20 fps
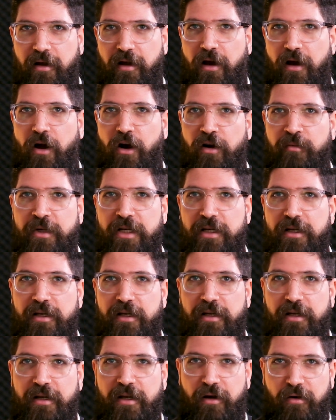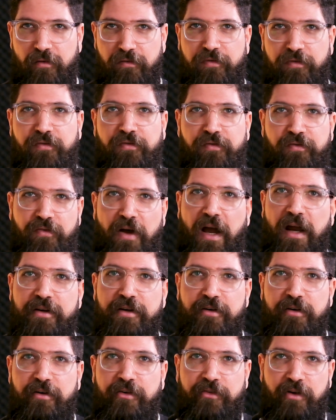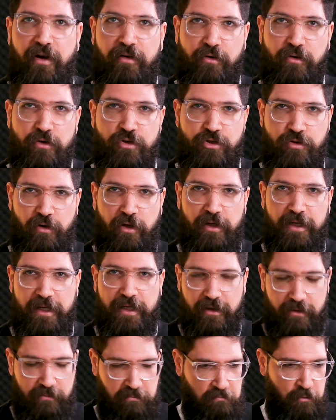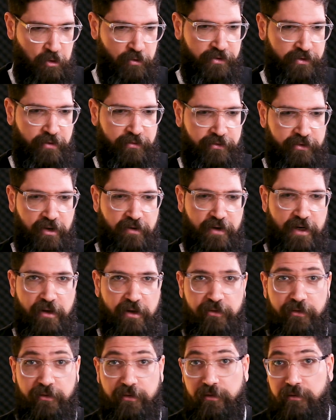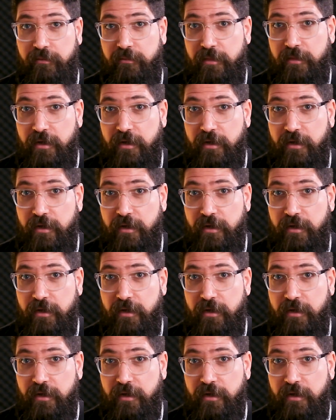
army of fighters are controlling most of Syria's